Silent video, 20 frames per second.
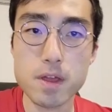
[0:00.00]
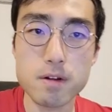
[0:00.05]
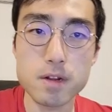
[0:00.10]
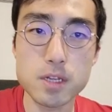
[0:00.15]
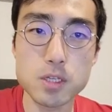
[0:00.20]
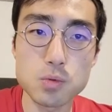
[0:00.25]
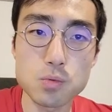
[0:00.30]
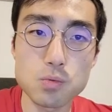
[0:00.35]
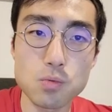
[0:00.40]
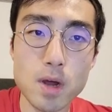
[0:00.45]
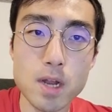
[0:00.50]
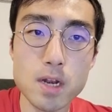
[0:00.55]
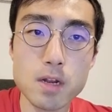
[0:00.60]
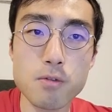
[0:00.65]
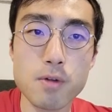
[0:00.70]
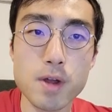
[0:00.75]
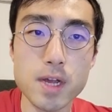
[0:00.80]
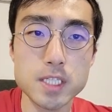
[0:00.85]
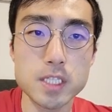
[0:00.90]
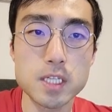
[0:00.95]
there is
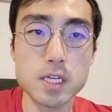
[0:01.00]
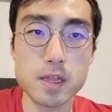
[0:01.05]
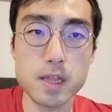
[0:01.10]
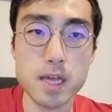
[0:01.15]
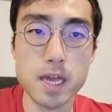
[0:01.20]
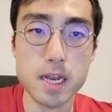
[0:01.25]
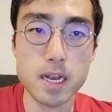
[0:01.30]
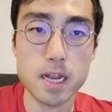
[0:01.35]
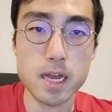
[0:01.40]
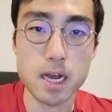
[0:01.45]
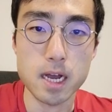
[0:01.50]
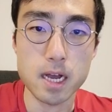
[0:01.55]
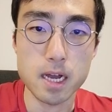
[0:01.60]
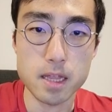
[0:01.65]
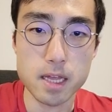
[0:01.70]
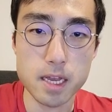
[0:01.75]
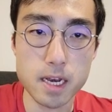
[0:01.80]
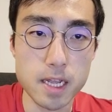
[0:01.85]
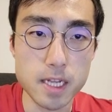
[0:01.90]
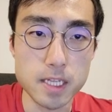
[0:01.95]
one question
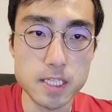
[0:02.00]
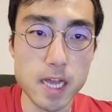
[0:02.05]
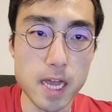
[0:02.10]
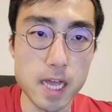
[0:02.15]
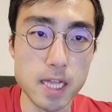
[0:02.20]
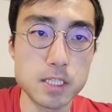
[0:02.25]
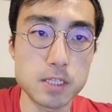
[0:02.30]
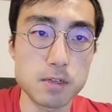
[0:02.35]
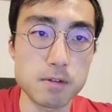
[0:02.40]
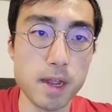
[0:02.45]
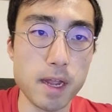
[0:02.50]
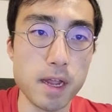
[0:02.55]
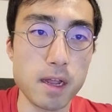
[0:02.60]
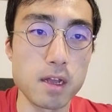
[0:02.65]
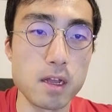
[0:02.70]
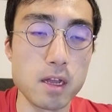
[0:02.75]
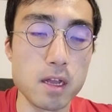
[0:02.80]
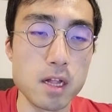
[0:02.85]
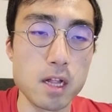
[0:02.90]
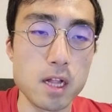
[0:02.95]
that needs answering.
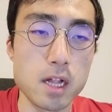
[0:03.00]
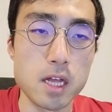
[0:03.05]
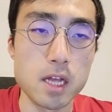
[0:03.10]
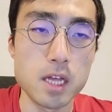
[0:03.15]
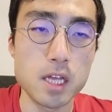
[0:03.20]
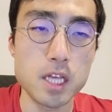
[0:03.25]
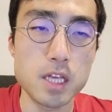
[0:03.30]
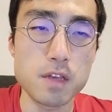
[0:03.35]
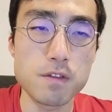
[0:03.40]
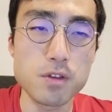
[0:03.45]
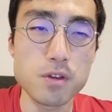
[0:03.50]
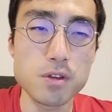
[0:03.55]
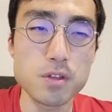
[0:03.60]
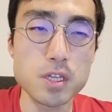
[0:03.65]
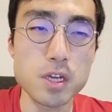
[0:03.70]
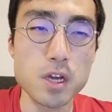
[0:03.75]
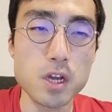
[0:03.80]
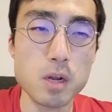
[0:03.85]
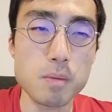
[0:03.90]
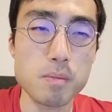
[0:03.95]
If you
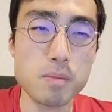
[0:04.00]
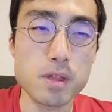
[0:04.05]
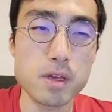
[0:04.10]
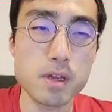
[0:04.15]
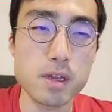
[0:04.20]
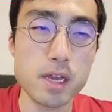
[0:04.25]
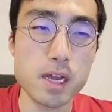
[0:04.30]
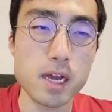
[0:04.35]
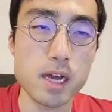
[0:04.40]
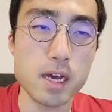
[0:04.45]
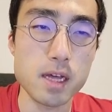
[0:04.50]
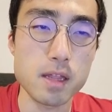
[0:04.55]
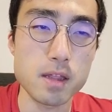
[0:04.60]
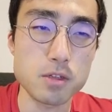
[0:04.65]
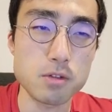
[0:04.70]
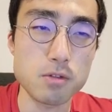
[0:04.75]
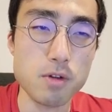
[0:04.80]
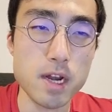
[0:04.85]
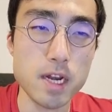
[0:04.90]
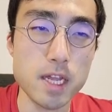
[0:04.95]
turn up
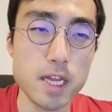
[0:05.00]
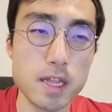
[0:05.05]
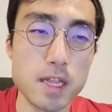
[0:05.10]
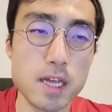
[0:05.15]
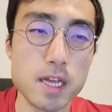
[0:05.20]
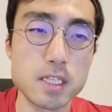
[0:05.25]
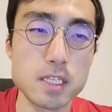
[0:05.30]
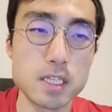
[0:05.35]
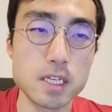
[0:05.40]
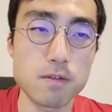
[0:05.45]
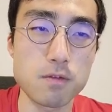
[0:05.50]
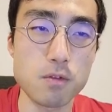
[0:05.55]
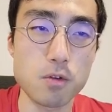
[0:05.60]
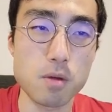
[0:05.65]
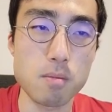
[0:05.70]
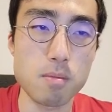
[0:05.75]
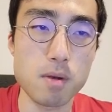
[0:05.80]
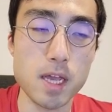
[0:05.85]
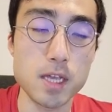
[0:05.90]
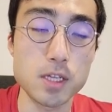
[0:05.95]
the training intensity for
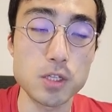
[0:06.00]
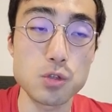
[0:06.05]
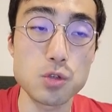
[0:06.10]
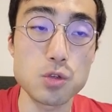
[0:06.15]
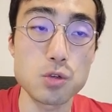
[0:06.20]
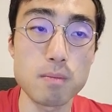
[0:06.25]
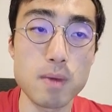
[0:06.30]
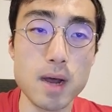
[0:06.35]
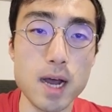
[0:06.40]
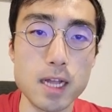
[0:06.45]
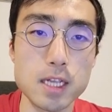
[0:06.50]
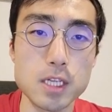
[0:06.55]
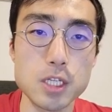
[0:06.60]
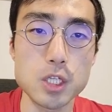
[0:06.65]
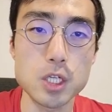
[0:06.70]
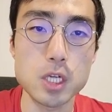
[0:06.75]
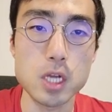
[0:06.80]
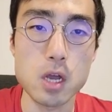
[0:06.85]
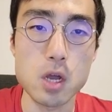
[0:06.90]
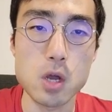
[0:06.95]
your players too
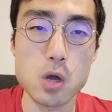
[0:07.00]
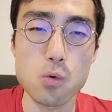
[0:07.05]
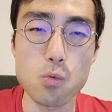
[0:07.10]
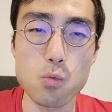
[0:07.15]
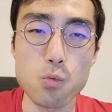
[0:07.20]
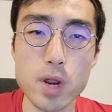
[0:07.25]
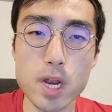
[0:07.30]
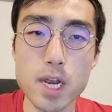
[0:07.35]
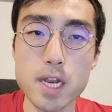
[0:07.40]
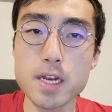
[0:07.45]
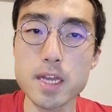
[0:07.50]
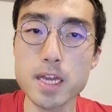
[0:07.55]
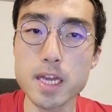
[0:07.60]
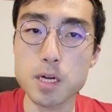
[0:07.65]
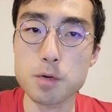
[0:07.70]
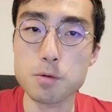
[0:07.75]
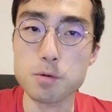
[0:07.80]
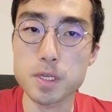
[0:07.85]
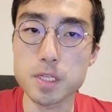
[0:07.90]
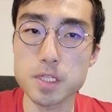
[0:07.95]
much, will it
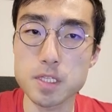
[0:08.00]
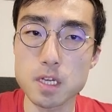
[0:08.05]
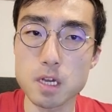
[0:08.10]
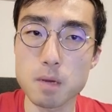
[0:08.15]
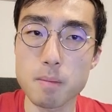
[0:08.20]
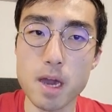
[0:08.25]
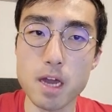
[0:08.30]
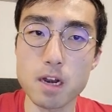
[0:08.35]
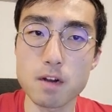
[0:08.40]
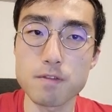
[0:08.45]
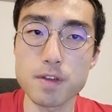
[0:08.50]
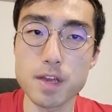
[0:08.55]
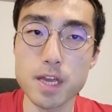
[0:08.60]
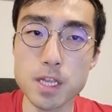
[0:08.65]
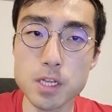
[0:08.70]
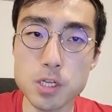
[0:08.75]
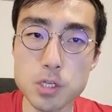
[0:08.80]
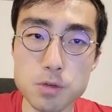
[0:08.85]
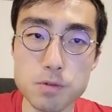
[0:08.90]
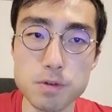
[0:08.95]
increase the amount of
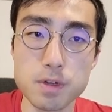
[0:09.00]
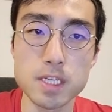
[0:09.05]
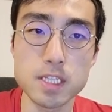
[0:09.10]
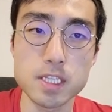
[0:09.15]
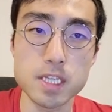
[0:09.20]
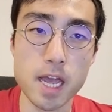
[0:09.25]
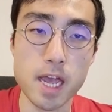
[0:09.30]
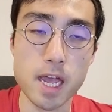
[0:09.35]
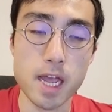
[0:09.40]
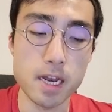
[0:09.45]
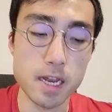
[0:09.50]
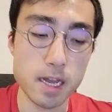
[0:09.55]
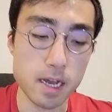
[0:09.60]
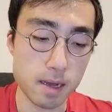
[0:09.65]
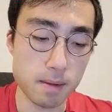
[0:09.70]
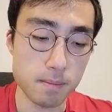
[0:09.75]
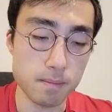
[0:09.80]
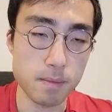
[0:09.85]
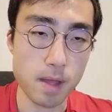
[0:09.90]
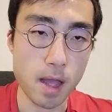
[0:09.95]
injuries and
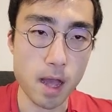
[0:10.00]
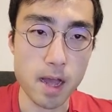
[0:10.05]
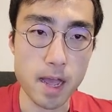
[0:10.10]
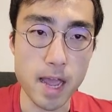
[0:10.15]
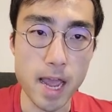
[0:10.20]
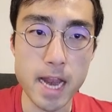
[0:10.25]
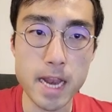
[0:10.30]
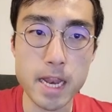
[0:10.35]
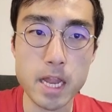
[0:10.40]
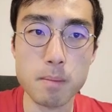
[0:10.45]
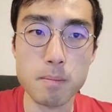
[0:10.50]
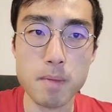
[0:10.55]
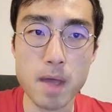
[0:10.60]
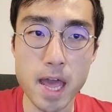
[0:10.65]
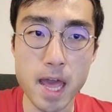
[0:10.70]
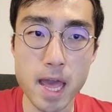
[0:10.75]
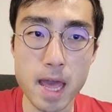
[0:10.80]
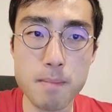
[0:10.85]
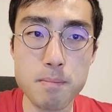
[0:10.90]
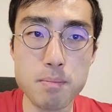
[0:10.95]
end up
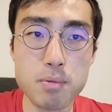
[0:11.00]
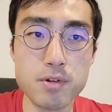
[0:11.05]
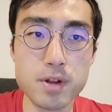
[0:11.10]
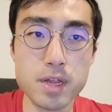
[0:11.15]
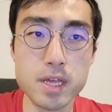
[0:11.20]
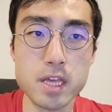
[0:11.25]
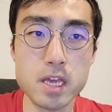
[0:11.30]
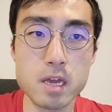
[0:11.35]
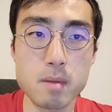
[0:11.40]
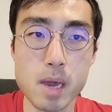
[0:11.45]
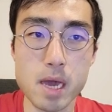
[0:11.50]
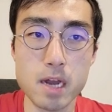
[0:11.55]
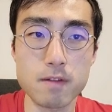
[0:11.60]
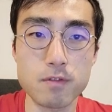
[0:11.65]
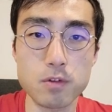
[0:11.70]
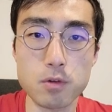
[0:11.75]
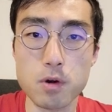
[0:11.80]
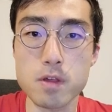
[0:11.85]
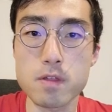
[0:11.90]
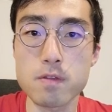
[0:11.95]
hampering the amount
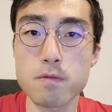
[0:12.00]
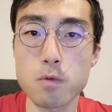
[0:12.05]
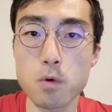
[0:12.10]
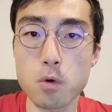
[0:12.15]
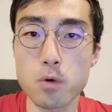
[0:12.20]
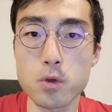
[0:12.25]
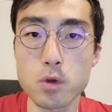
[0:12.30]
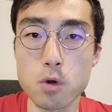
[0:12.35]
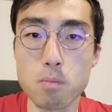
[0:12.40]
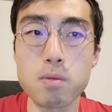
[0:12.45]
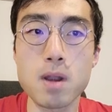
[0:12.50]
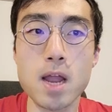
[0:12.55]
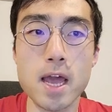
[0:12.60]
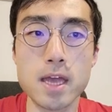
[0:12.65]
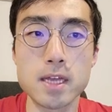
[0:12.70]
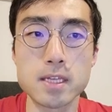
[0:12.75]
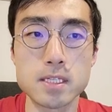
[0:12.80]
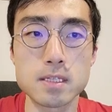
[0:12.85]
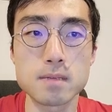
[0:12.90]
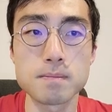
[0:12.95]
of growth for your
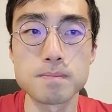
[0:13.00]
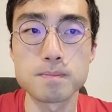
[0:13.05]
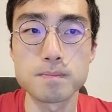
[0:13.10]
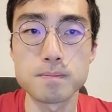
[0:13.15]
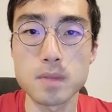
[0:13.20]
players?